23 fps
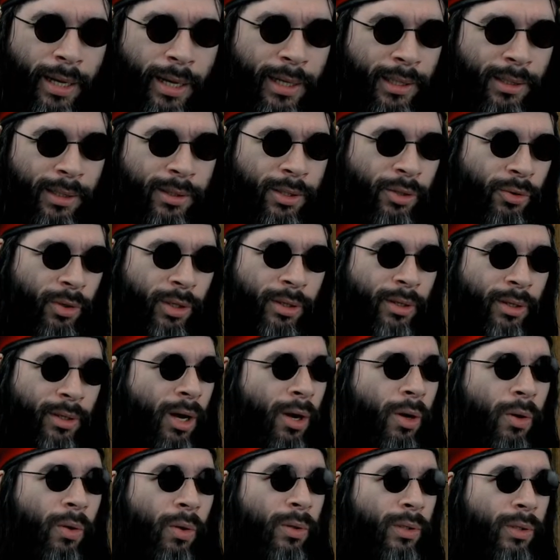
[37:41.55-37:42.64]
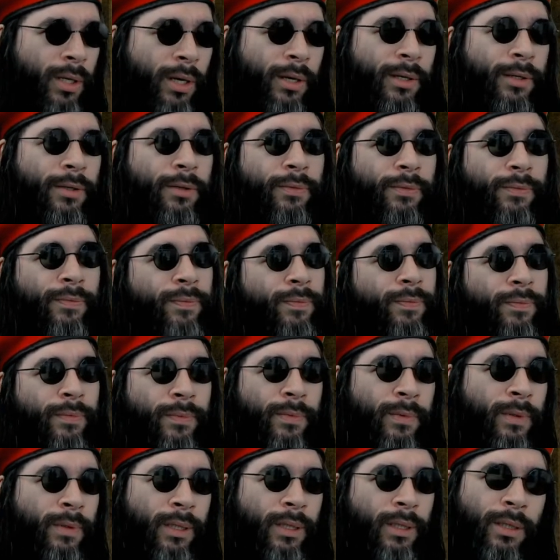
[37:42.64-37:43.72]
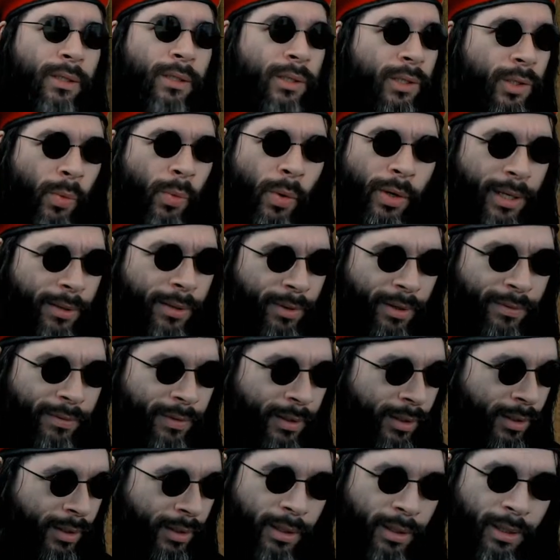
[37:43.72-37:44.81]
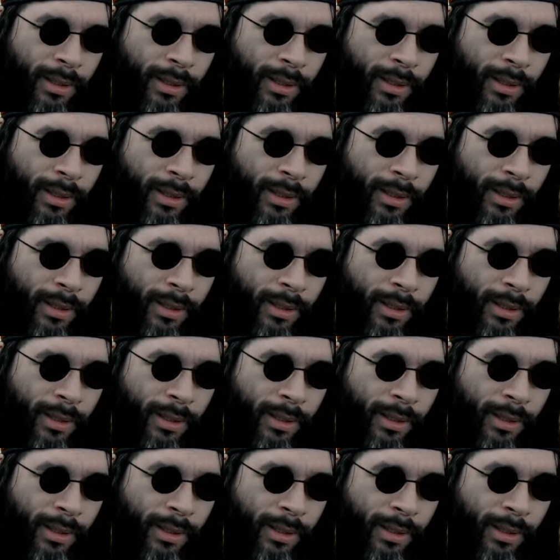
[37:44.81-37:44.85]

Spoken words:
he's doing the whole kind of Swanee River,